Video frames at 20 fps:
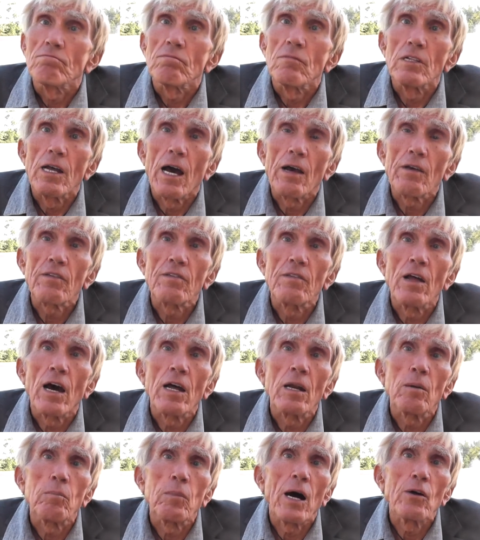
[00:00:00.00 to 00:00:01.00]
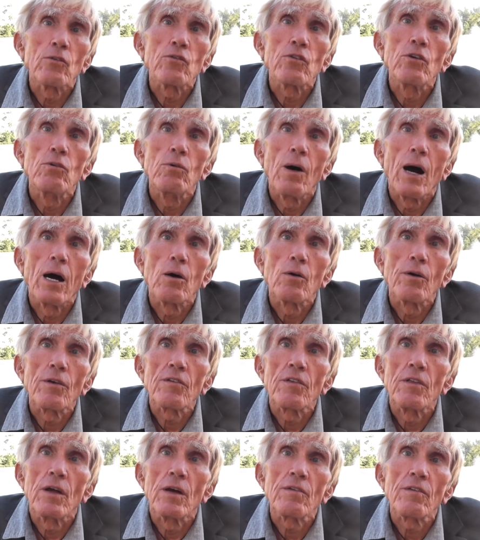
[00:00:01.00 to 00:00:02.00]
last night about 2
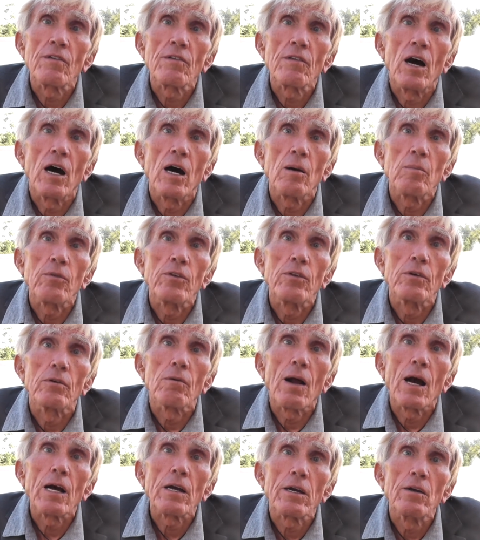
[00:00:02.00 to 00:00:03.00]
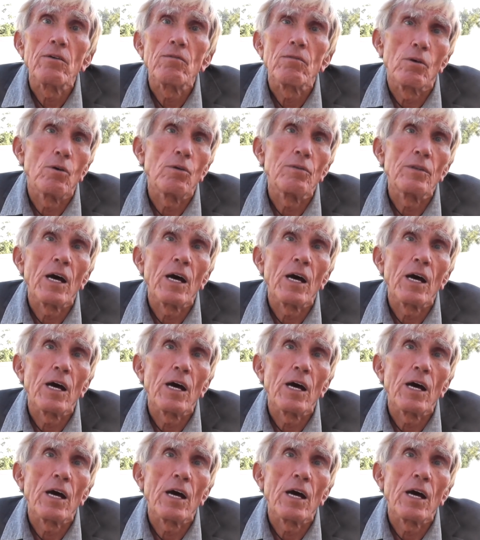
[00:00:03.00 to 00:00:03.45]
hours nonstop to rock and roll,